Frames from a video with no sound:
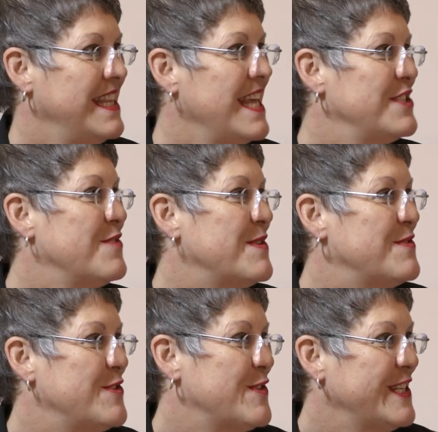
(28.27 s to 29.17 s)
Hasan,
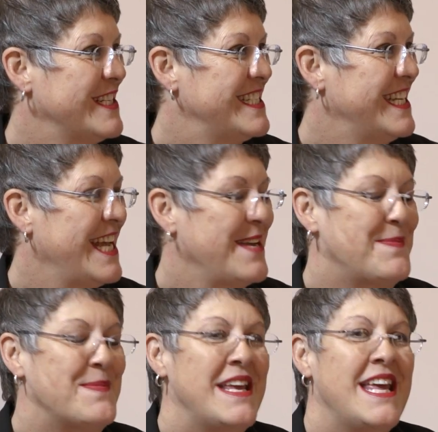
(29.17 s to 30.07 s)
thanks so much for joining us
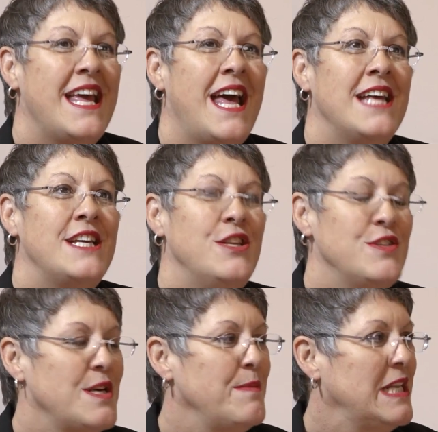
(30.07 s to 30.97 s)
today. Can you
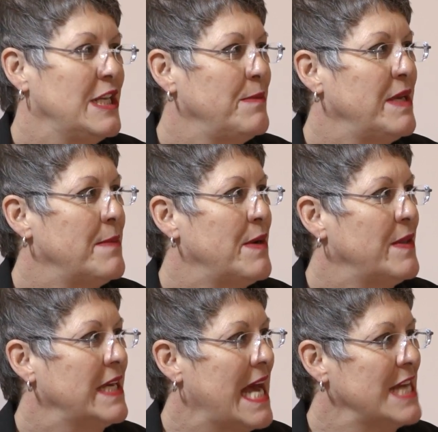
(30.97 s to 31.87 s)
tell me a little bit
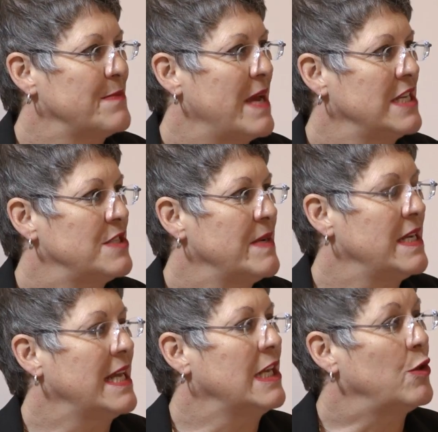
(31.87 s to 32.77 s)
about the cash
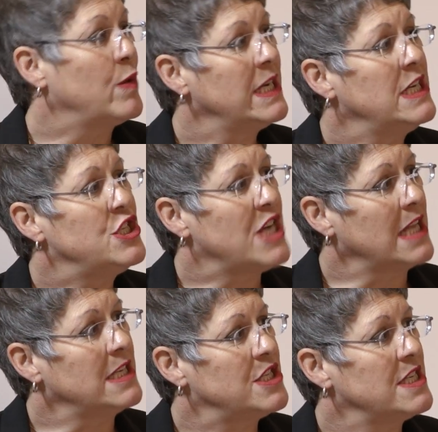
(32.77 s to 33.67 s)
management and liquidity
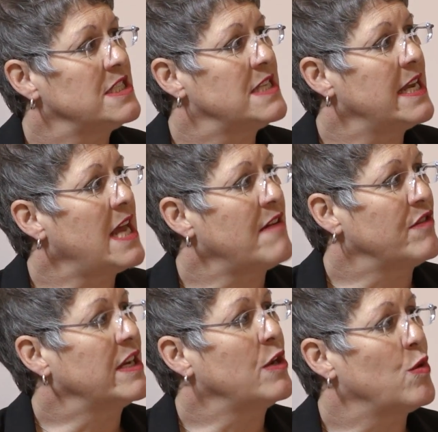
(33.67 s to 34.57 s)
challenges that
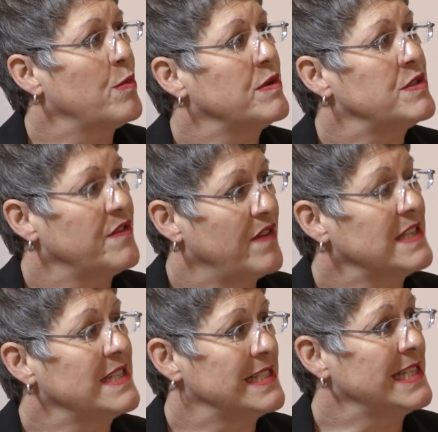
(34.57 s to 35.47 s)
African corporates are
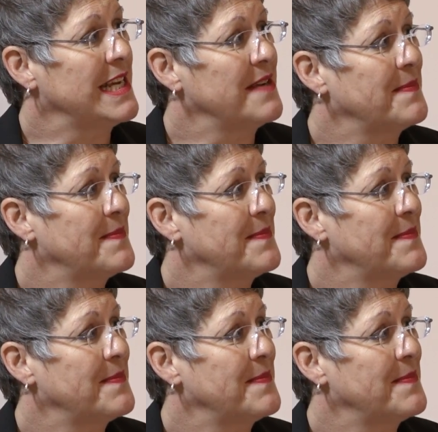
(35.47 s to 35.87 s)
facing today?